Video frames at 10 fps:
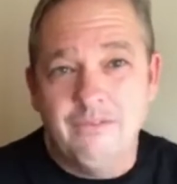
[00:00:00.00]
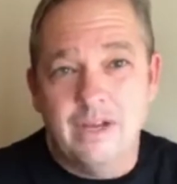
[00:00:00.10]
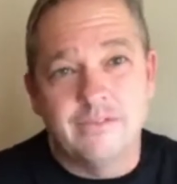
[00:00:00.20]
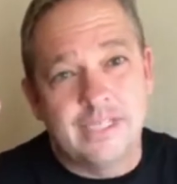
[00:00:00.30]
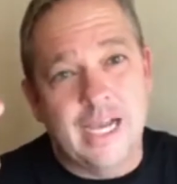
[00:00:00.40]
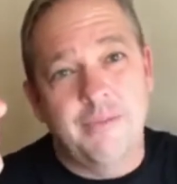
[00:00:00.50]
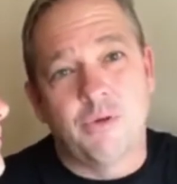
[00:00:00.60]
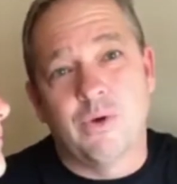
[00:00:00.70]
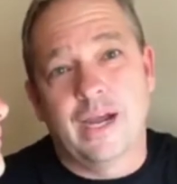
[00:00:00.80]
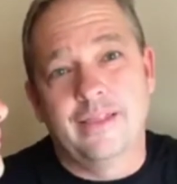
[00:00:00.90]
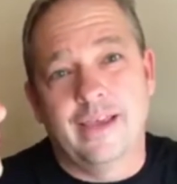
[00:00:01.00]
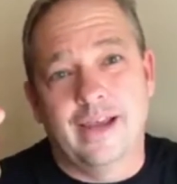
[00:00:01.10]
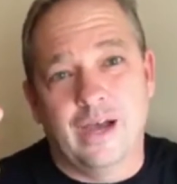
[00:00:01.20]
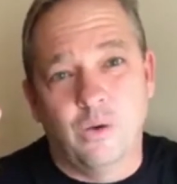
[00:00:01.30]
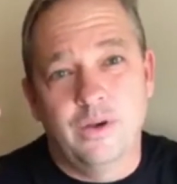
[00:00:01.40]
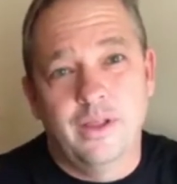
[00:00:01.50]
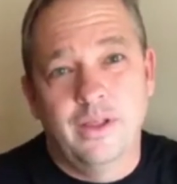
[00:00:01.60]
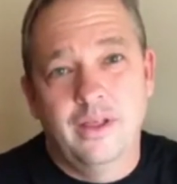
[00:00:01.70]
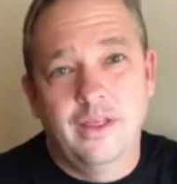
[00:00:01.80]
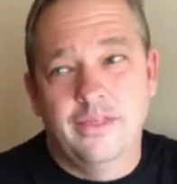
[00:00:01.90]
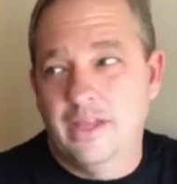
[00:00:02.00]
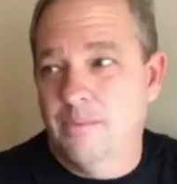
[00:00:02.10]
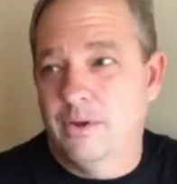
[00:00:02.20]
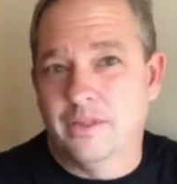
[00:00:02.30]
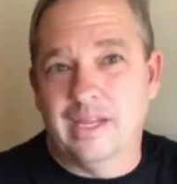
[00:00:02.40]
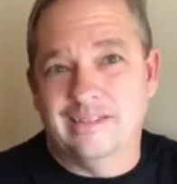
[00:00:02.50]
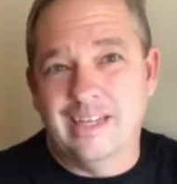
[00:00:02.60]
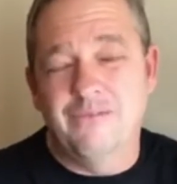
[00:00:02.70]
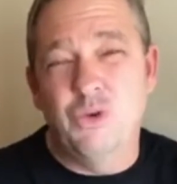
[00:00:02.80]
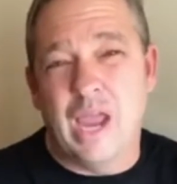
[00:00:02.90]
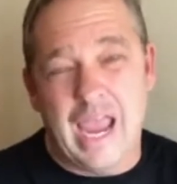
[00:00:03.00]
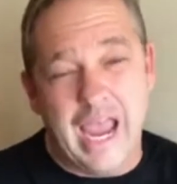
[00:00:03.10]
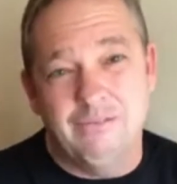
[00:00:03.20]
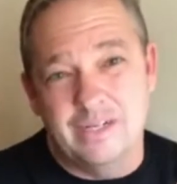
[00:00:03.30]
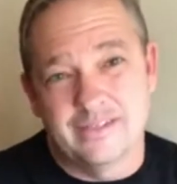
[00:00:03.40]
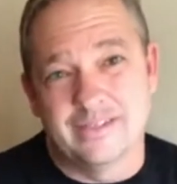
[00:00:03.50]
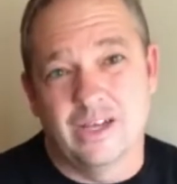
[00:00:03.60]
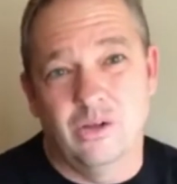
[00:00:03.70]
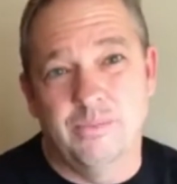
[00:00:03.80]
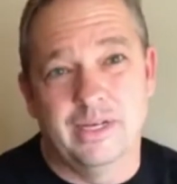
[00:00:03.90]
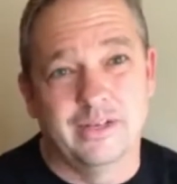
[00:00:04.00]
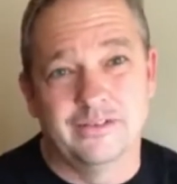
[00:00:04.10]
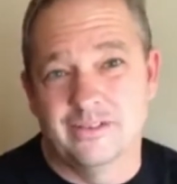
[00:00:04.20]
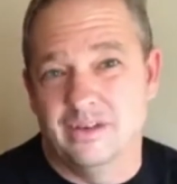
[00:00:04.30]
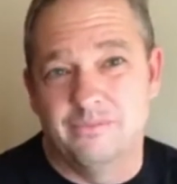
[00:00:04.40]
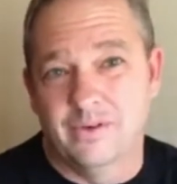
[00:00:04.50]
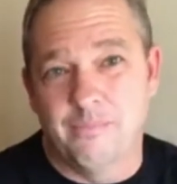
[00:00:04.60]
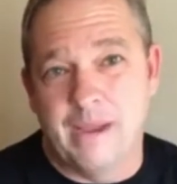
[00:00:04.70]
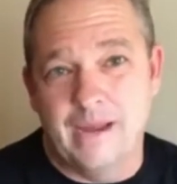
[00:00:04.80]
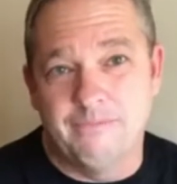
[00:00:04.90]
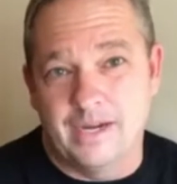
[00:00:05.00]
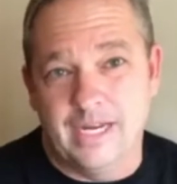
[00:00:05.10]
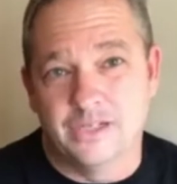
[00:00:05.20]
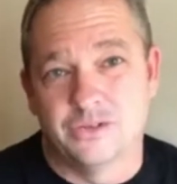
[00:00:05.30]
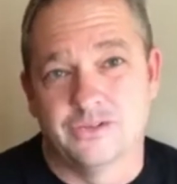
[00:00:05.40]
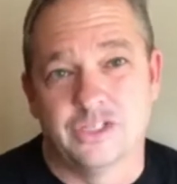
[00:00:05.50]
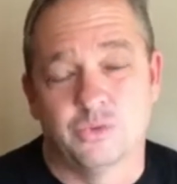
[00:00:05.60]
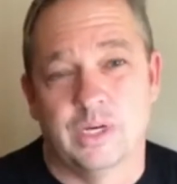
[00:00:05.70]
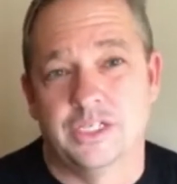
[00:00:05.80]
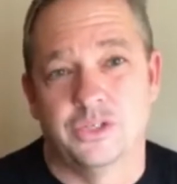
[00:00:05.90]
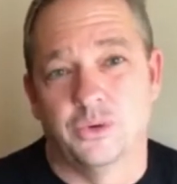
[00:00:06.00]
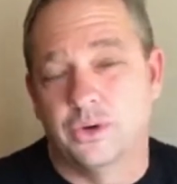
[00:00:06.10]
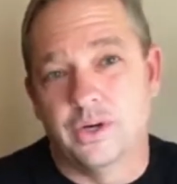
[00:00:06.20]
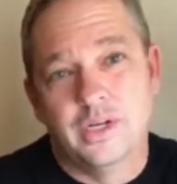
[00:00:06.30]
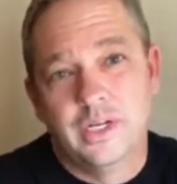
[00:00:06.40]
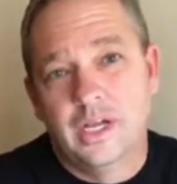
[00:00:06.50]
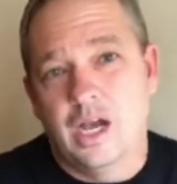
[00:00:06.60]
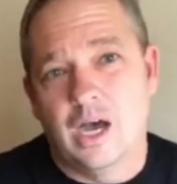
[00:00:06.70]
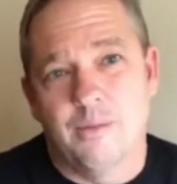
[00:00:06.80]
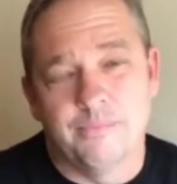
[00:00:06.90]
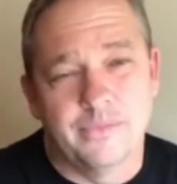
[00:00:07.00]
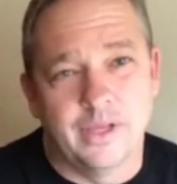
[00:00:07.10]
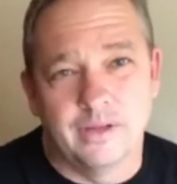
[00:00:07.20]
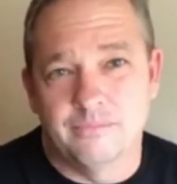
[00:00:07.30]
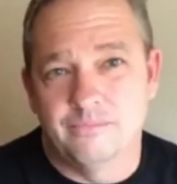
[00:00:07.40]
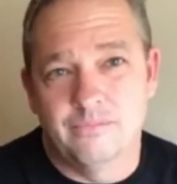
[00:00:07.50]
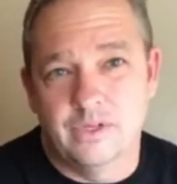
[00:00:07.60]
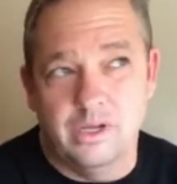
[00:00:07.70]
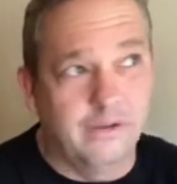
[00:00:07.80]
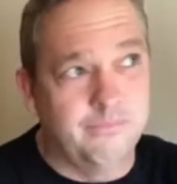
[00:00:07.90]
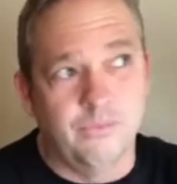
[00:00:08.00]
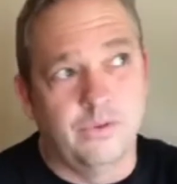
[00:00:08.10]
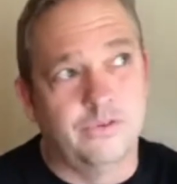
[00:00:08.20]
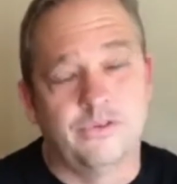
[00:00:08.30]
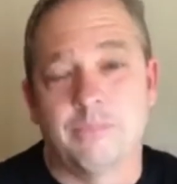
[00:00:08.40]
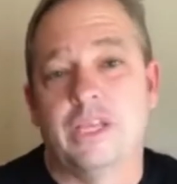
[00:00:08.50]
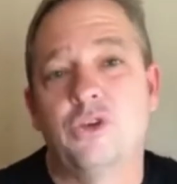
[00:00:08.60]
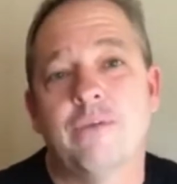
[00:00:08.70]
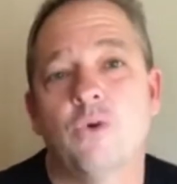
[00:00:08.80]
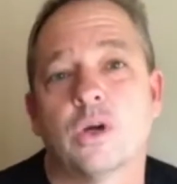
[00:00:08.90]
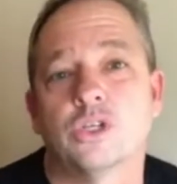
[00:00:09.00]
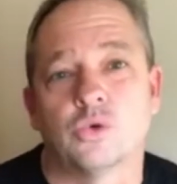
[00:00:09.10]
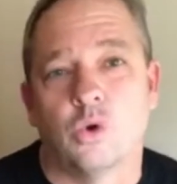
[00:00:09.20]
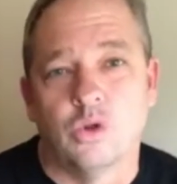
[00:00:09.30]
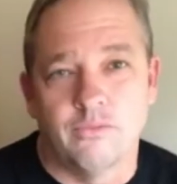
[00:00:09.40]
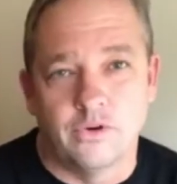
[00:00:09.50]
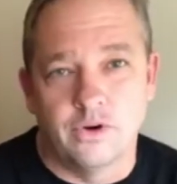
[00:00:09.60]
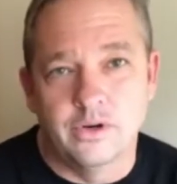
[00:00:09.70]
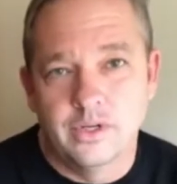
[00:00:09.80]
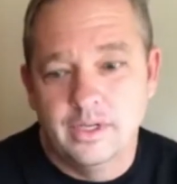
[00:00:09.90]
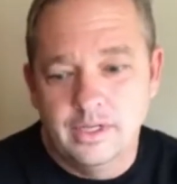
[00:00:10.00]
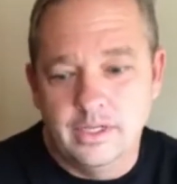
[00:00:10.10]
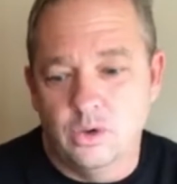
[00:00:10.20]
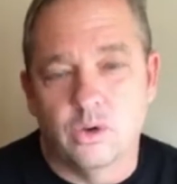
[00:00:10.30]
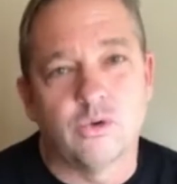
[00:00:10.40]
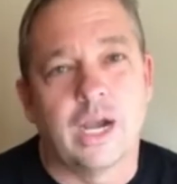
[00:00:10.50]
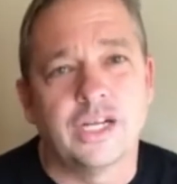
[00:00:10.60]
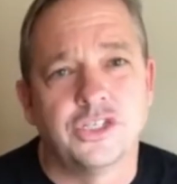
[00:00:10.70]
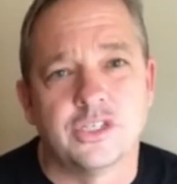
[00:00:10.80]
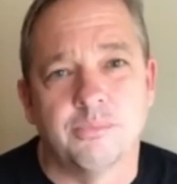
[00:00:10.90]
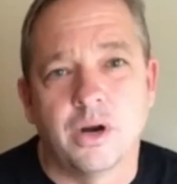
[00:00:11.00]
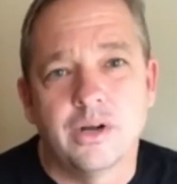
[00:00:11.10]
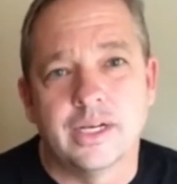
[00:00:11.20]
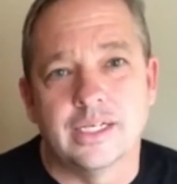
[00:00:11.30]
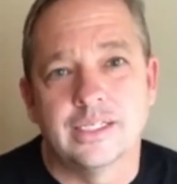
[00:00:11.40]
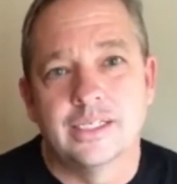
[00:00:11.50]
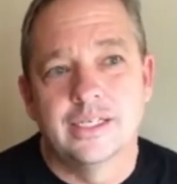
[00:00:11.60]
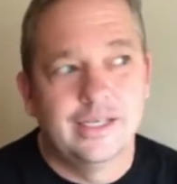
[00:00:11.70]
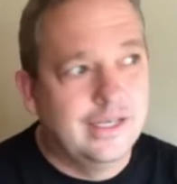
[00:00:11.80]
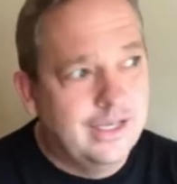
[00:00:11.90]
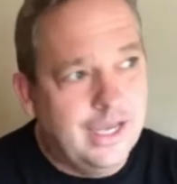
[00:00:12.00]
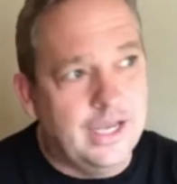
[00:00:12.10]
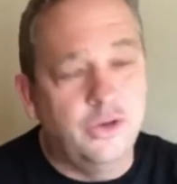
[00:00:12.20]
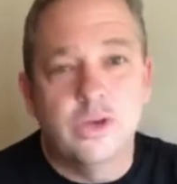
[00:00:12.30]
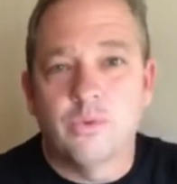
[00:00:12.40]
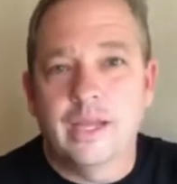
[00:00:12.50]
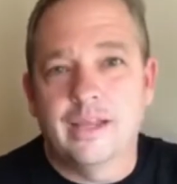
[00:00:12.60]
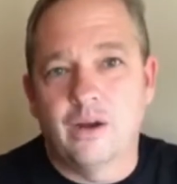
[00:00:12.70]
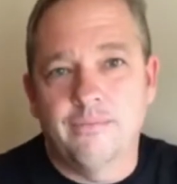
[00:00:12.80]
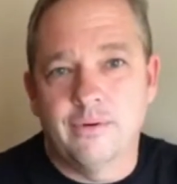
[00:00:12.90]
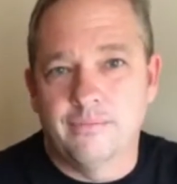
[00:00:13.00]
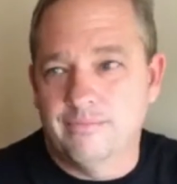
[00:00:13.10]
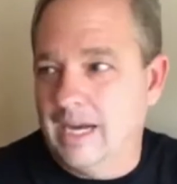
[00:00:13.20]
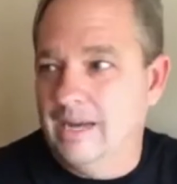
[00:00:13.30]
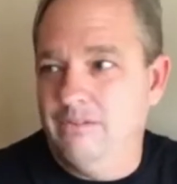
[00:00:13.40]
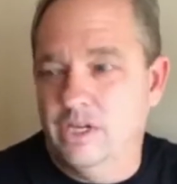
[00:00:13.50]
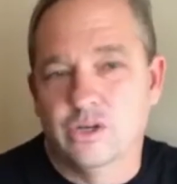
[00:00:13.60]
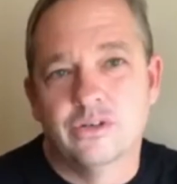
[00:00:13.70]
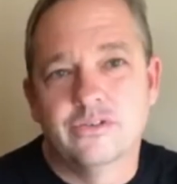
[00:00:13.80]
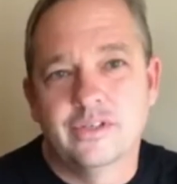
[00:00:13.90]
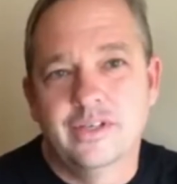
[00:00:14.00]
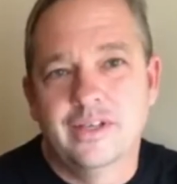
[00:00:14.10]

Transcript: enough time to ride that out. Think about that. Instead of you having to sell because of a bad financial situation or um, the something that you have no control over, you know, crashes the market, and you can ride that out for five years,